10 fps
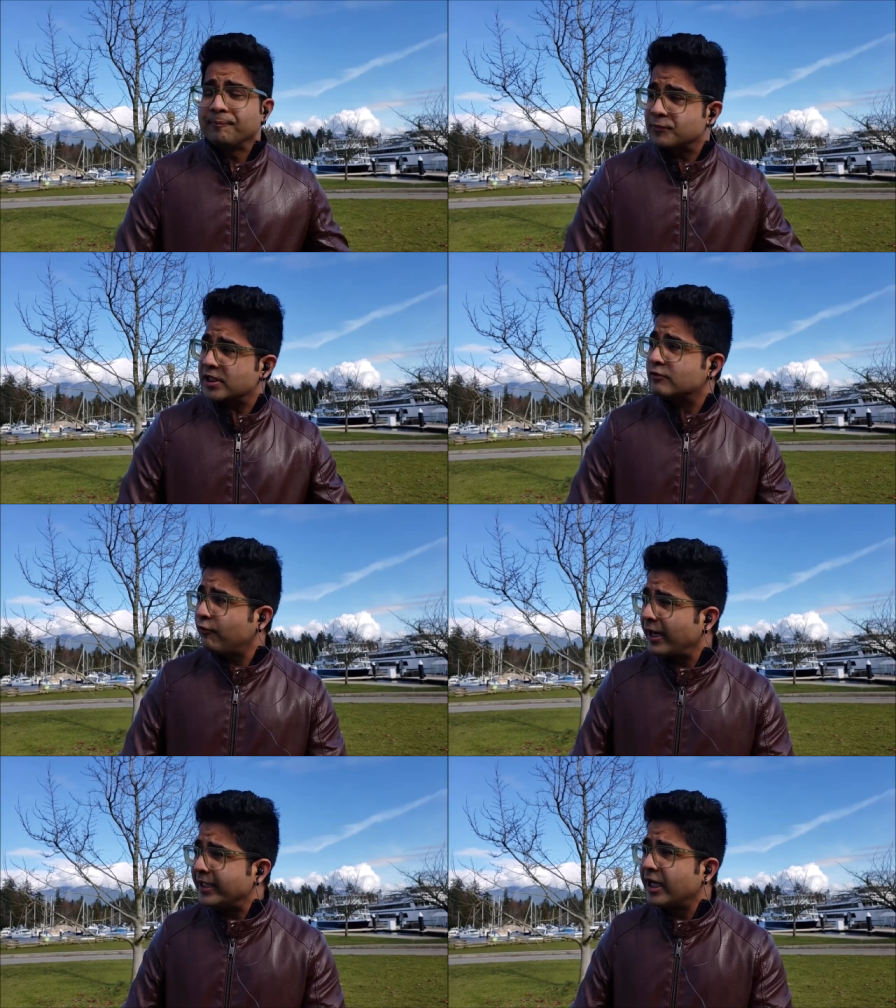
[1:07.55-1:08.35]
just
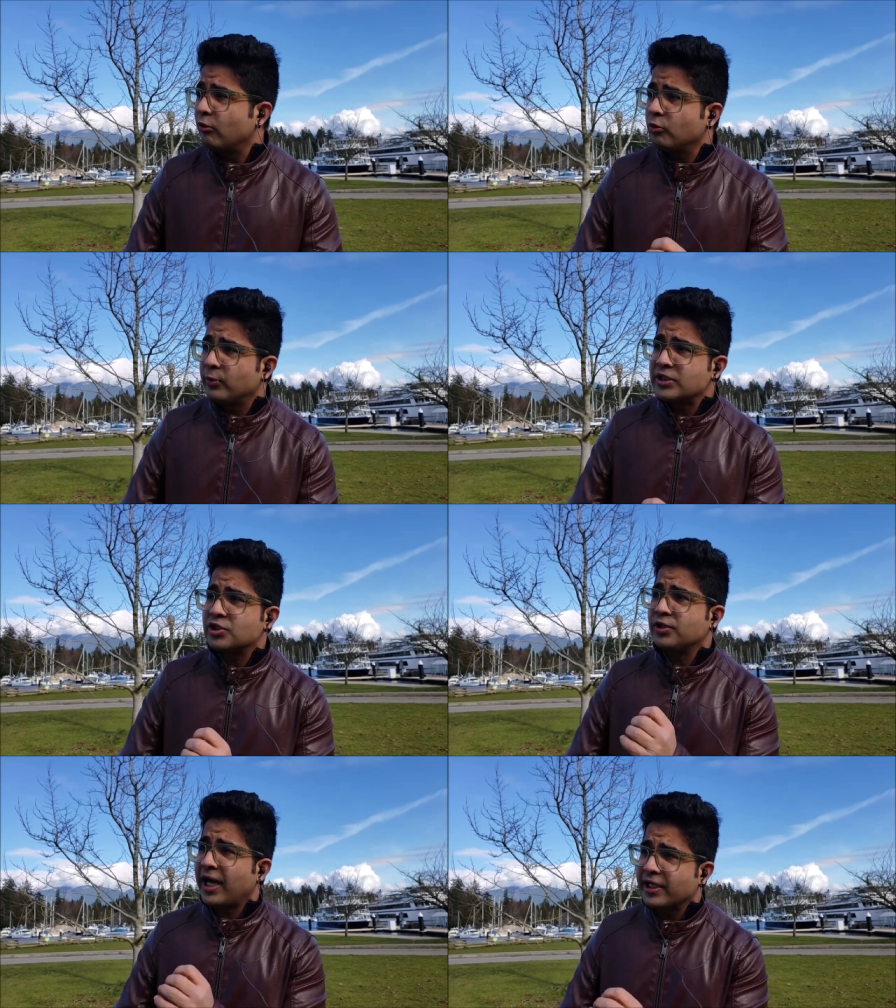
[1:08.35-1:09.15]
finding out
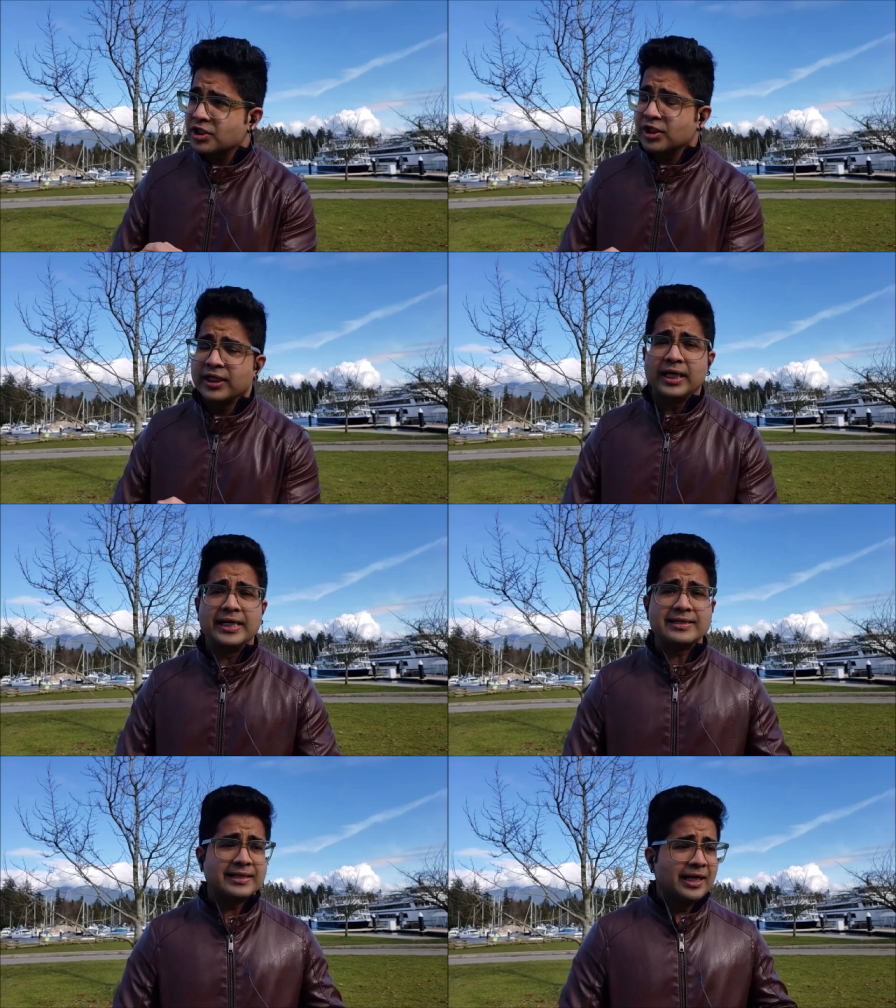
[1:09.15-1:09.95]
which direction
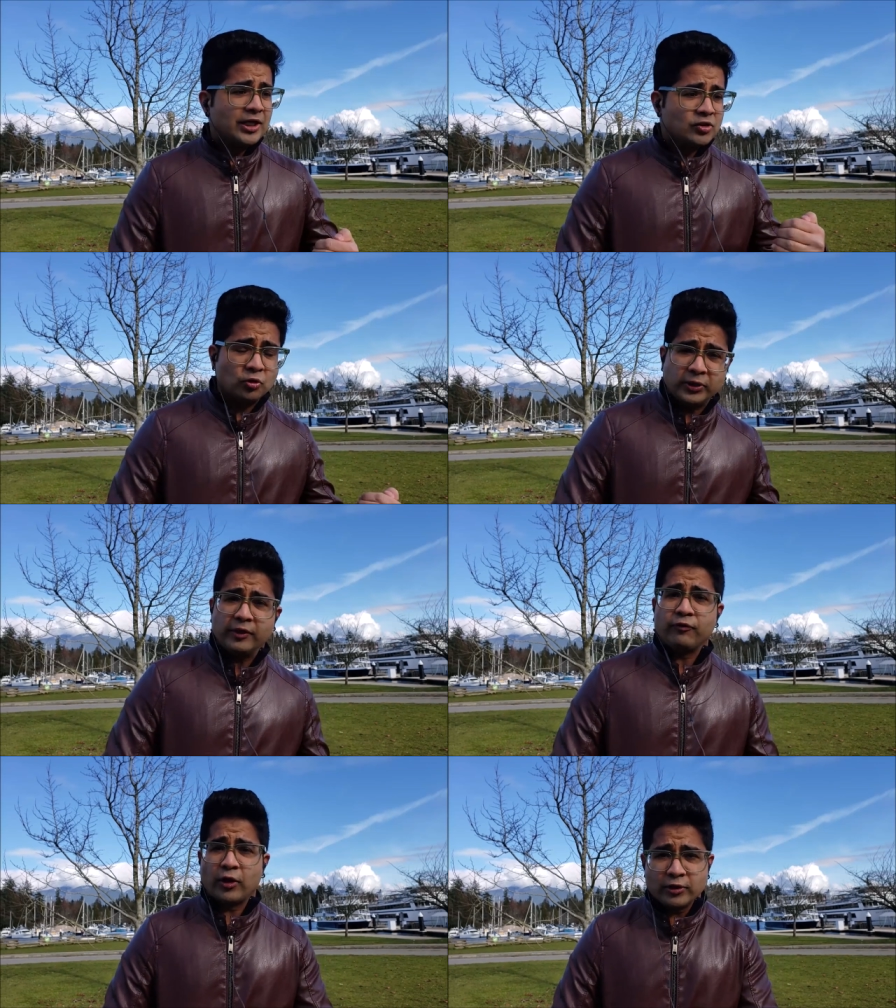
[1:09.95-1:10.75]
is
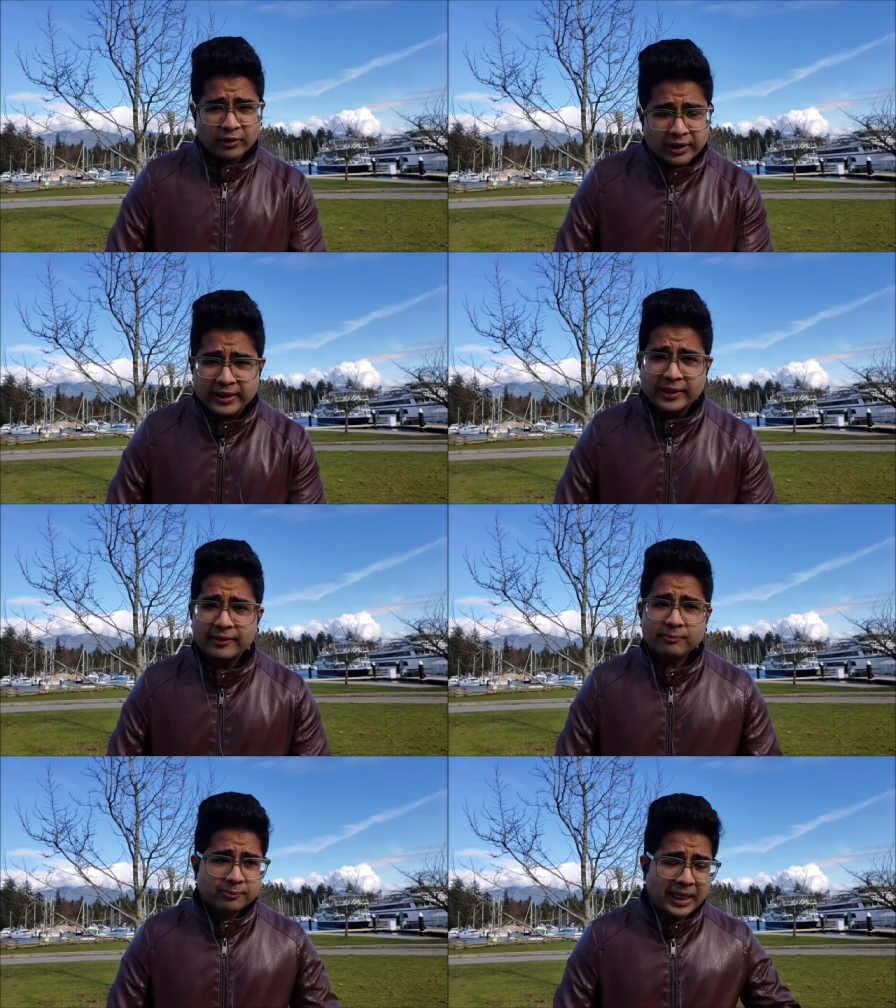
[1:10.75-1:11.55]
suited for your
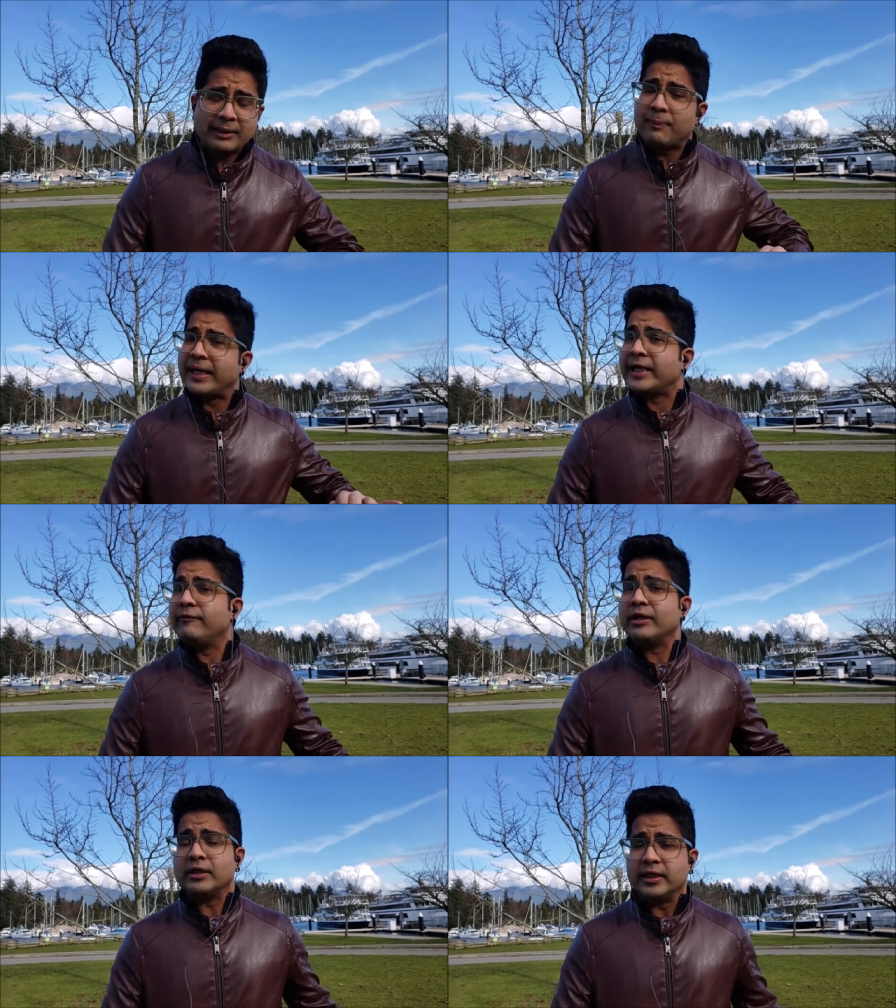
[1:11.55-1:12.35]
career, that might
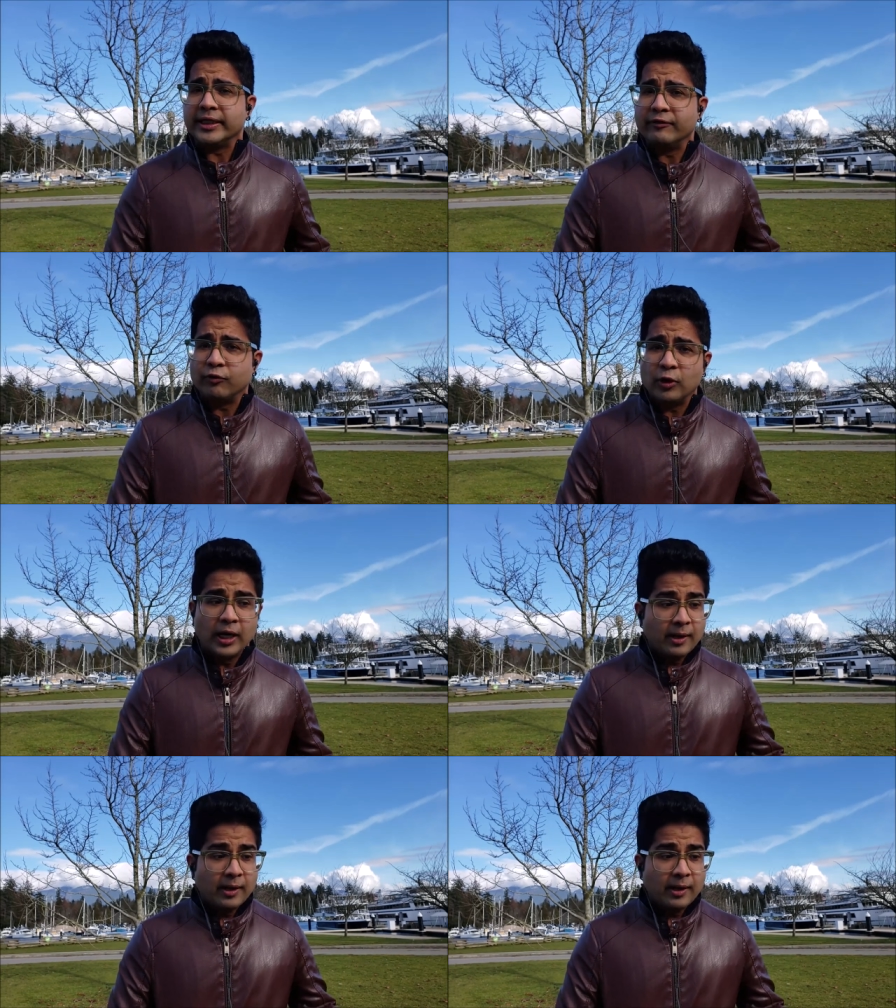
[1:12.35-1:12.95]
have done the needful,